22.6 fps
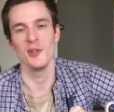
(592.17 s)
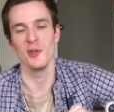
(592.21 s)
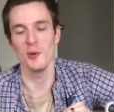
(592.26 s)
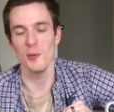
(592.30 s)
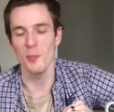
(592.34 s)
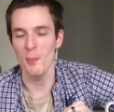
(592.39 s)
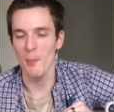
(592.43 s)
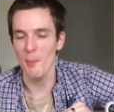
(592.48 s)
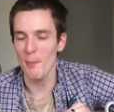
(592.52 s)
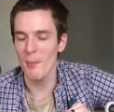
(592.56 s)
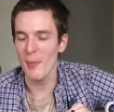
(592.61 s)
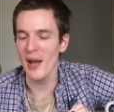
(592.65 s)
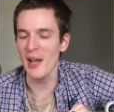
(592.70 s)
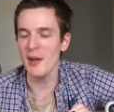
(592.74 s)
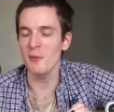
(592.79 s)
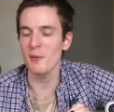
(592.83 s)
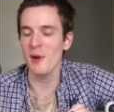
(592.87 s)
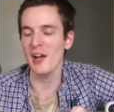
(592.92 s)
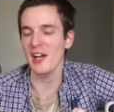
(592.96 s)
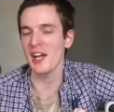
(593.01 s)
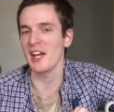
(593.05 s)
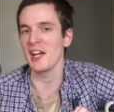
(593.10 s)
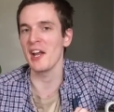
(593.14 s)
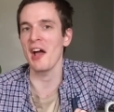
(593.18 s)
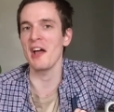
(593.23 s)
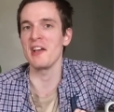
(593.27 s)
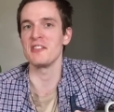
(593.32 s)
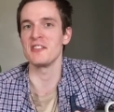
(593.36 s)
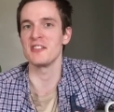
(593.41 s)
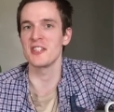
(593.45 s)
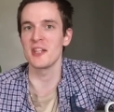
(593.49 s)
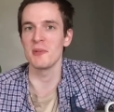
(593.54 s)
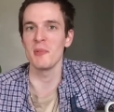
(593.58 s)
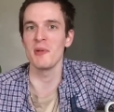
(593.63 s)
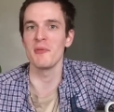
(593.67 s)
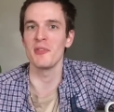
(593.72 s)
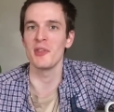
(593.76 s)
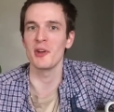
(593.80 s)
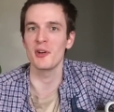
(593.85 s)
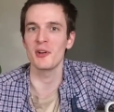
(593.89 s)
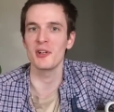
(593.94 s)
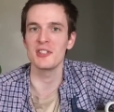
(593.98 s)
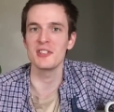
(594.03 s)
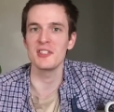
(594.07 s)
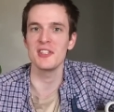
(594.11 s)
You might recognize some of
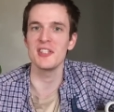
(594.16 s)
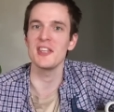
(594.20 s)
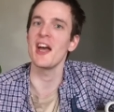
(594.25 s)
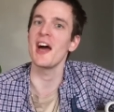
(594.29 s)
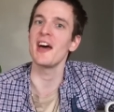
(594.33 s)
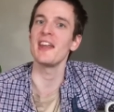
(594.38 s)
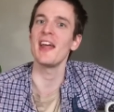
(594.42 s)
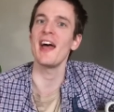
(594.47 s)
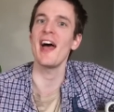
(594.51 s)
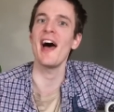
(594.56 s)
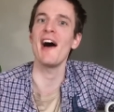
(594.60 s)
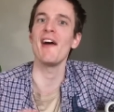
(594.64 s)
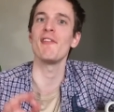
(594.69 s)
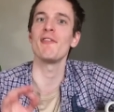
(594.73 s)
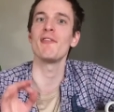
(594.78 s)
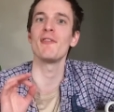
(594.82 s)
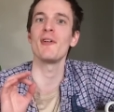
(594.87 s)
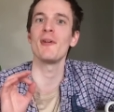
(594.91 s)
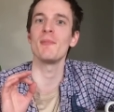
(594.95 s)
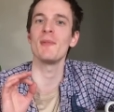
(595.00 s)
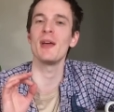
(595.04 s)
the Christiane F.